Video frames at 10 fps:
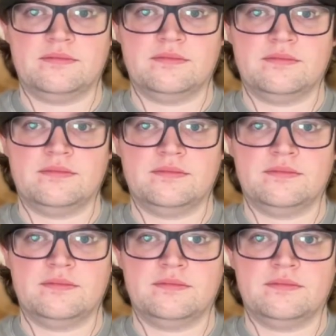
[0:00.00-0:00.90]

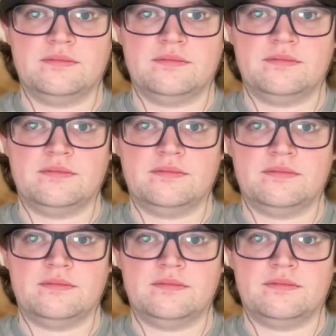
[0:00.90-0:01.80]

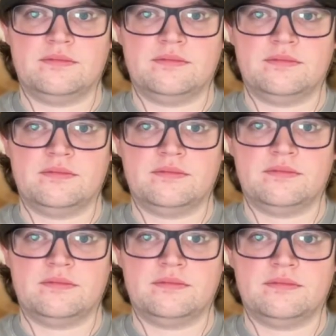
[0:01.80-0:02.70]

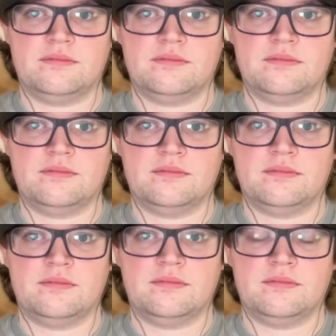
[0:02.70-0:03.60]

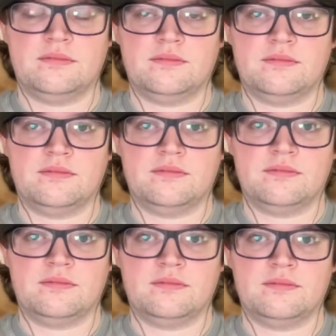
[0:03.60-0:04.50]

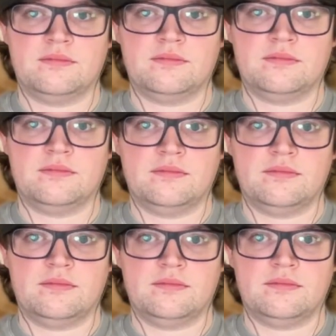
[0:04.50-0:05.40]

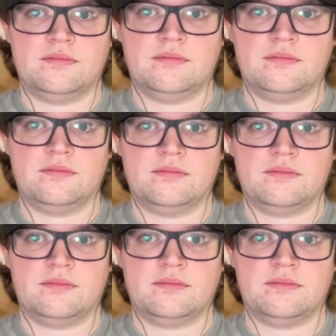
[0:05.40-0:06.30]

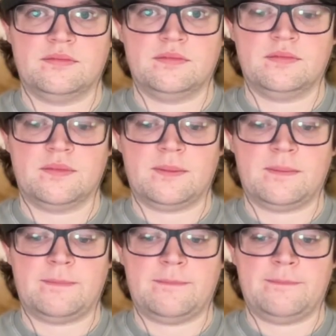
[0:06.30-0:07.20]

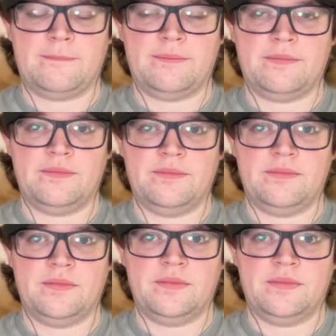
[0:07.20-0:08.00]
This person isn't speaking.